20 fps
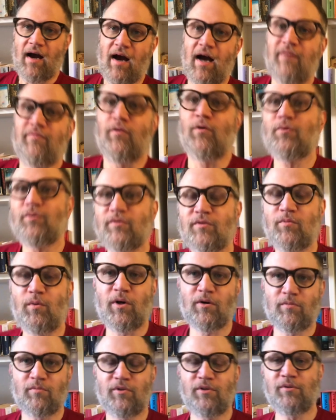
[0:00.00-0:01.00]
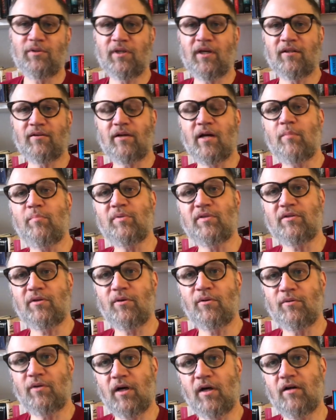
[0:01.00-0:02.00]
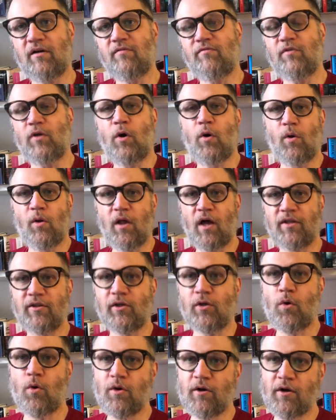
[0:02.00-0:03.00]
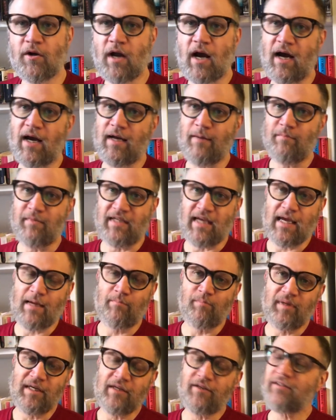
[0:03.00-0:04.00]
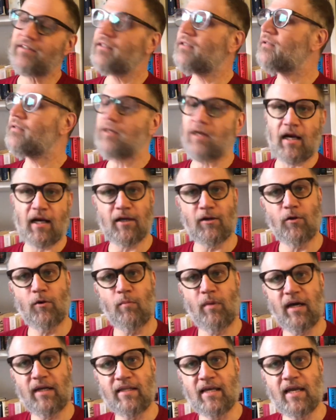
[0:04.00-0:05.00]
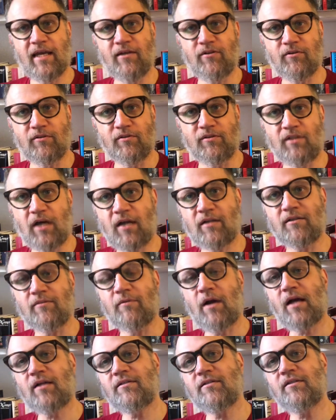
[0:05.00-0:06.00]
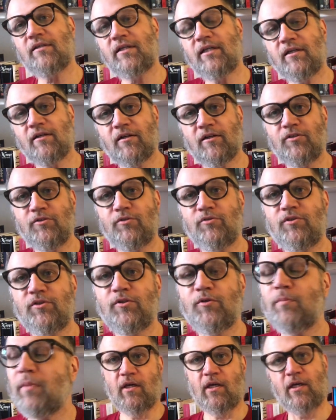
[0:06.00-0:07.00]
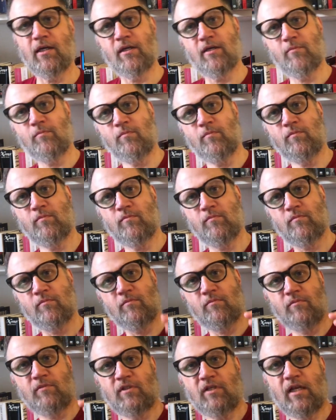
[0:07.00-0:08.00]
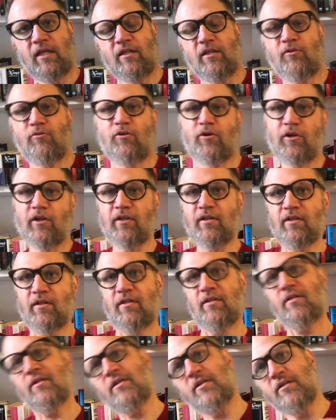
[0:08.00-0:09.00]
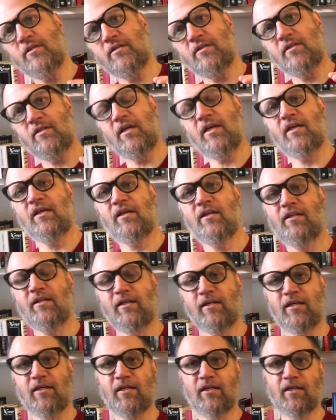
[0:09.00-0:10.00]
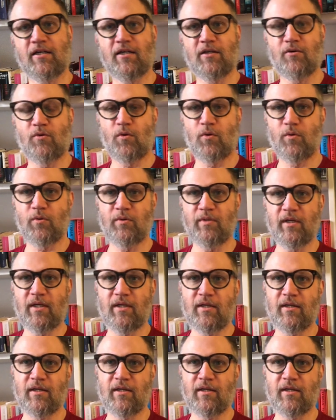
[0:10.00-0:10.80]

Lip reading: Hi folks, welcome to another episode of The Hole on the Corner. I am Dan Peterson. I go by the handle Dr. Rockter here on YouTube, and I'm slightly crooked here today, kind of like old